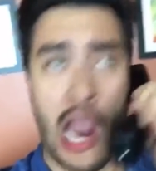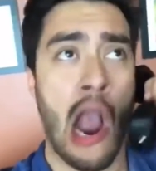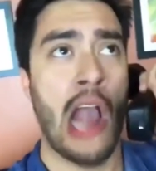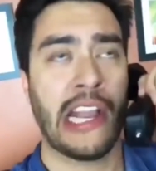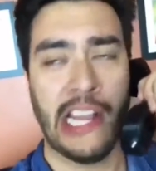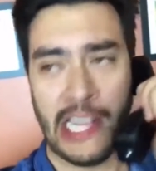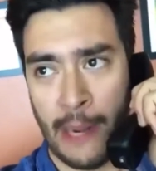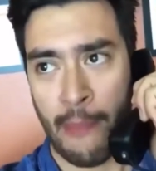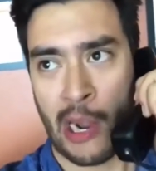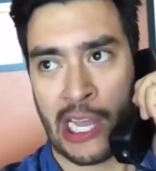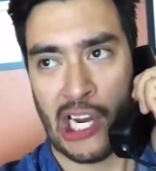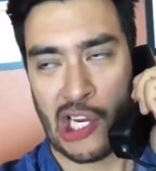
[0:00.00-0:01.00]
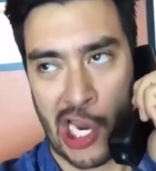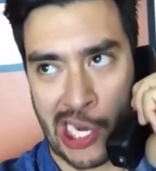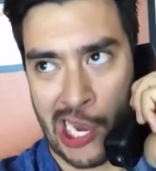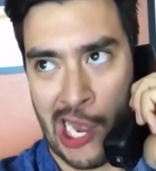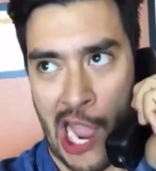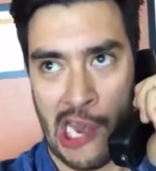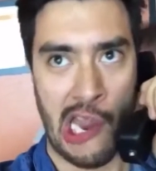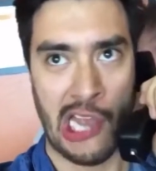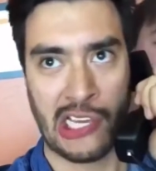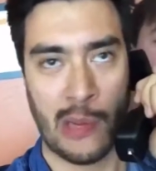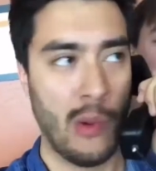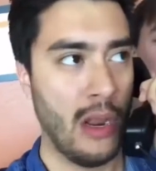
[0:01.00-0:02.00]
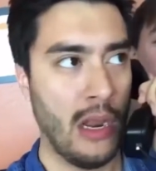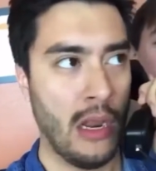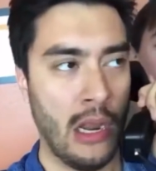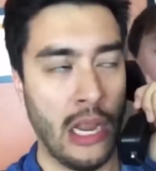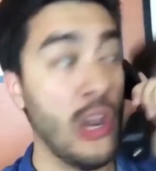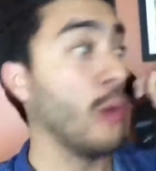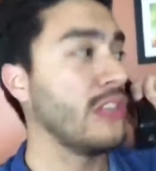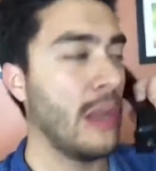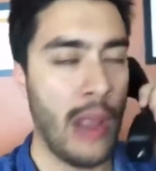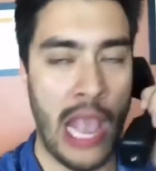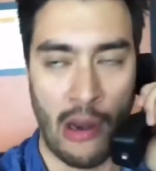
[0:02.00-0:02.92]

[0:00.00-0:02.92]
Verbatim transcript: Yeah, hi. Can I get a bucket of chicken and uh, some cool whip? No, stop.